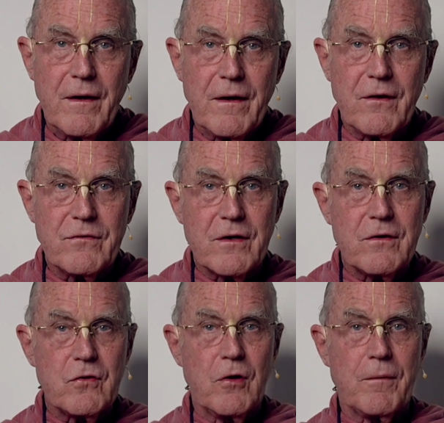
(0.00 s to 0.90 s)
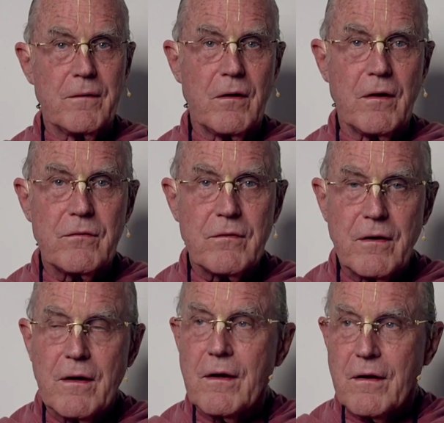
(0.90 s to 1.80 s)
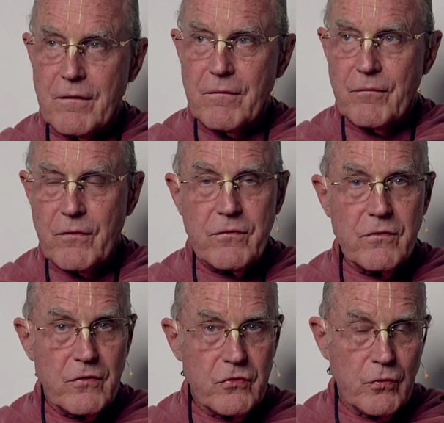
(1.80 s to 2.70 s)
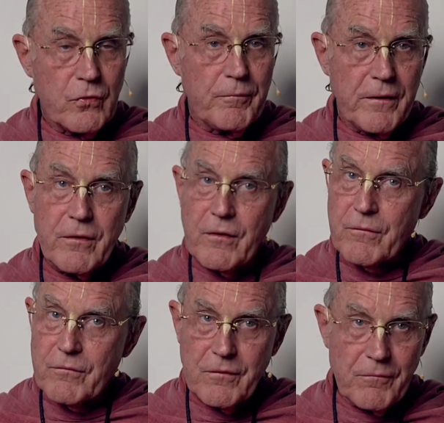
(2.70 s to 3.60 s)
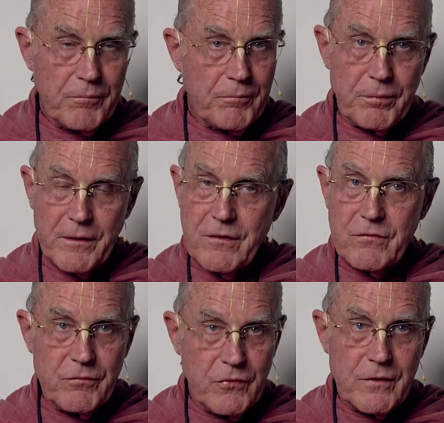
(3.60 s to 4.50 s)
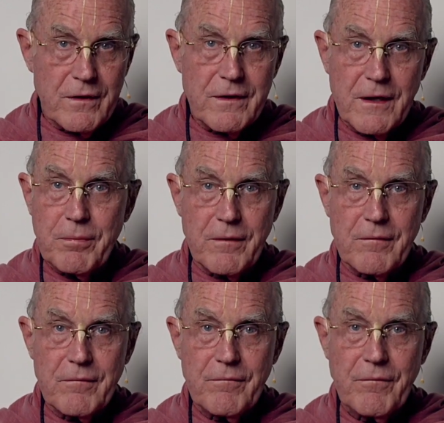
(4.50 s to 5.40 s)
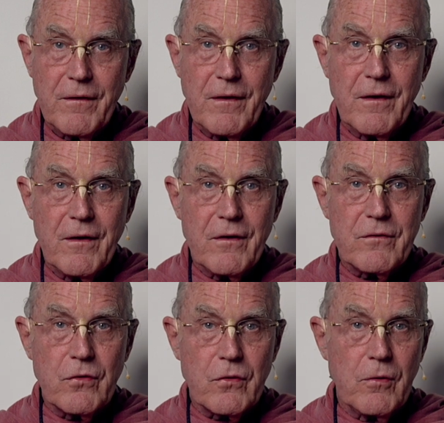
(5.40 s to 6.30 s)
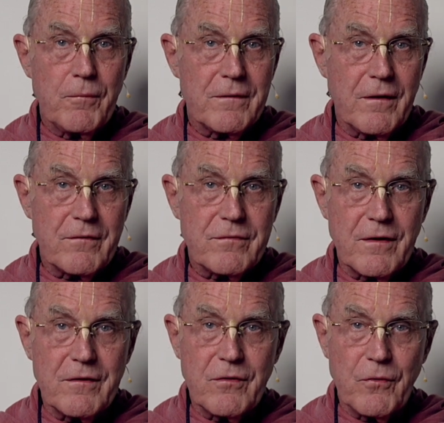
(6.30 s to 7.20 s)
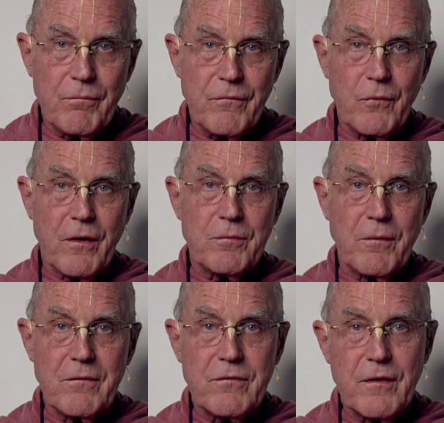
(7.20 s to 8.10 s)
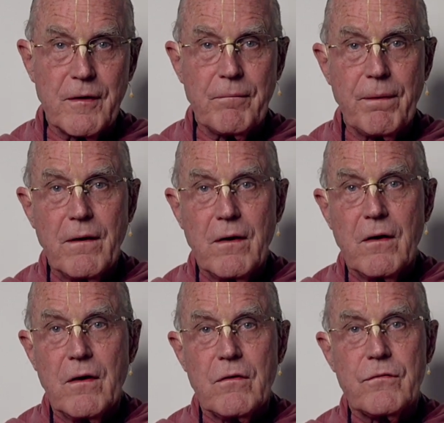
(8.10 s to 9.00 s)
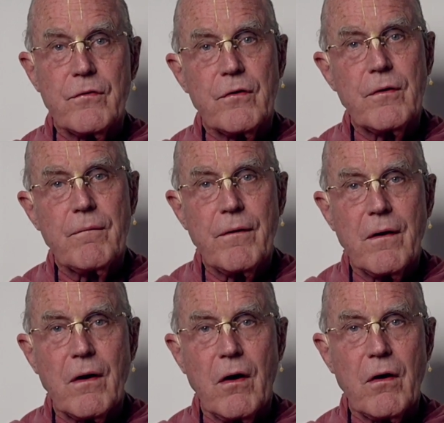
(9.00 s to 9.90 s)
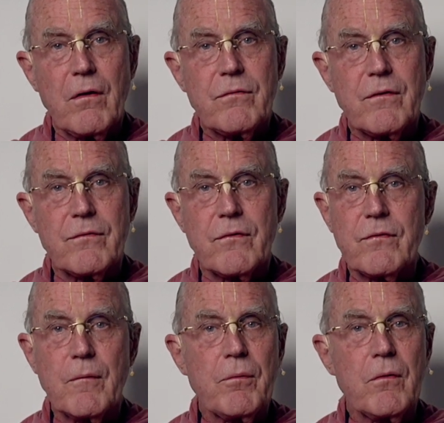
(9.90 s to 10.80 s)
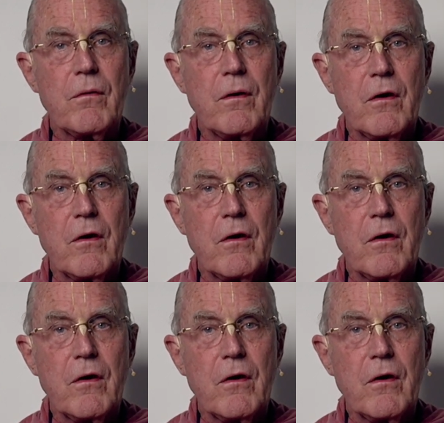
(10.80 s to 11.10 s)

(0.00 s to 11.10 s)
He said to Kumbhan Das, "This is a jeweled mirror. Please, you can keep it." So Kumbhan Das said to Rajman Singh, "Sir, ours is a simple